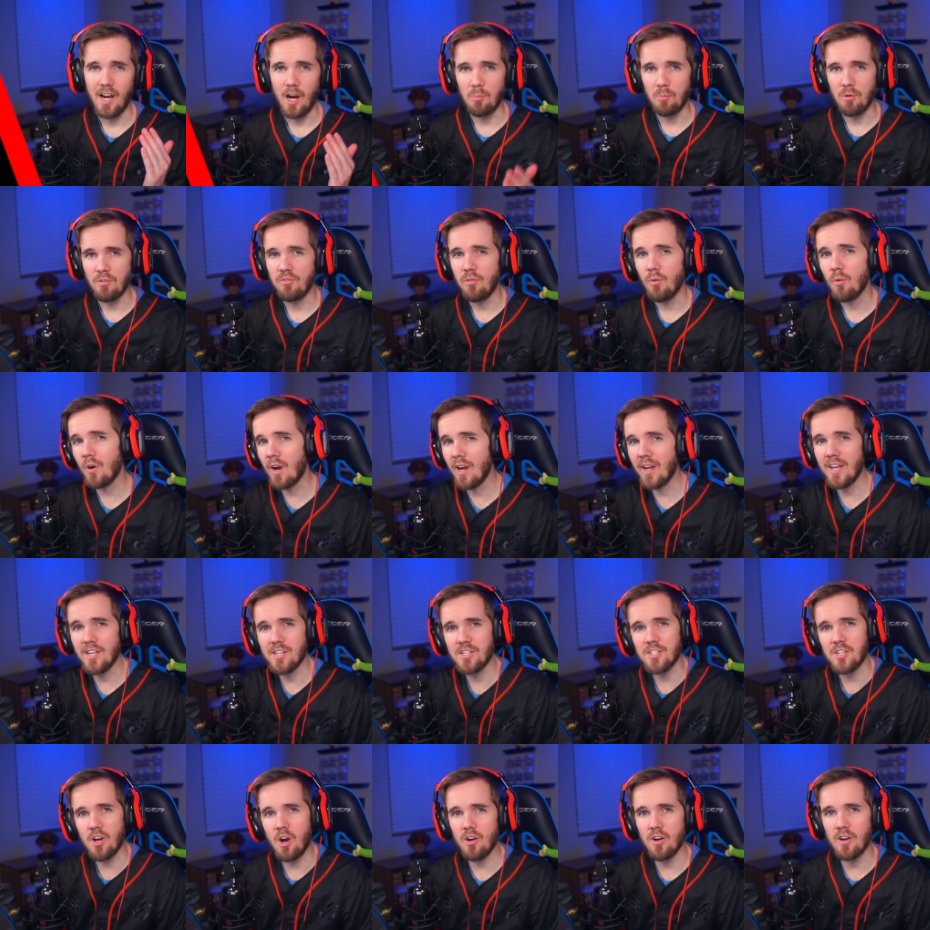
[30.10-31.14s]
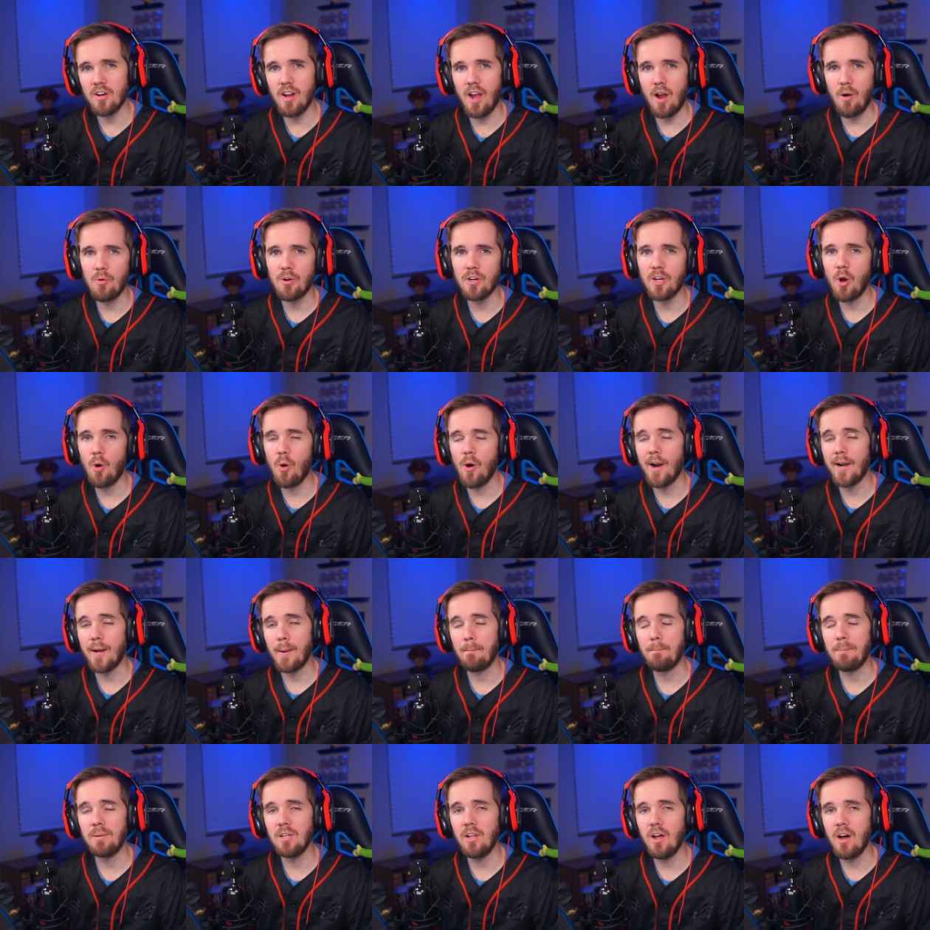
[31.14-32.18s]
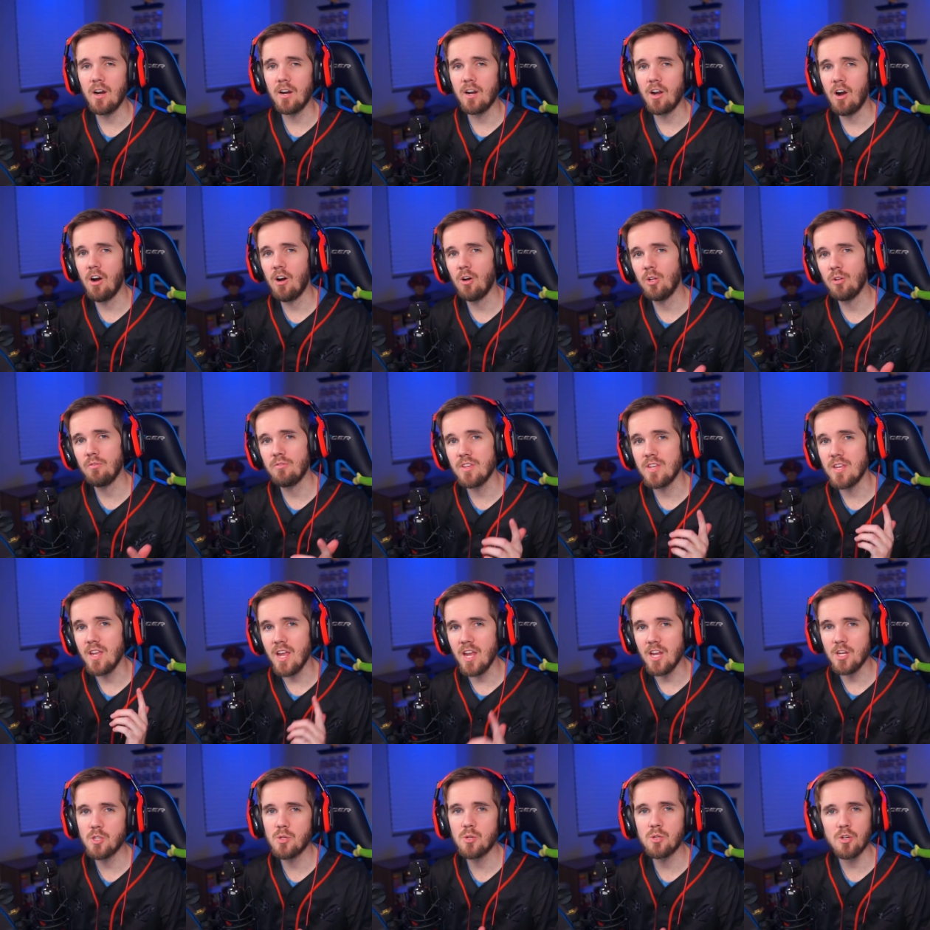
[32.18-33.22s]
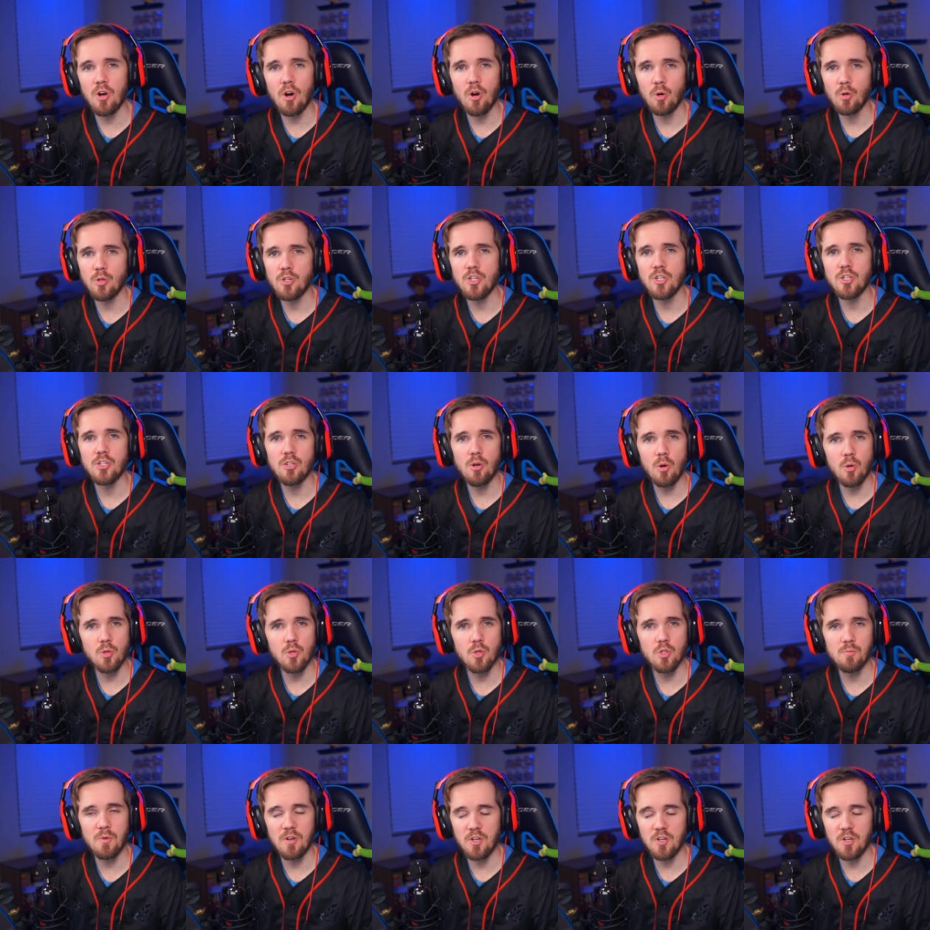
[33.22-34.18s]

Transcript: before I get started, I want to go ahead and plug all of the ASUS ROG socials.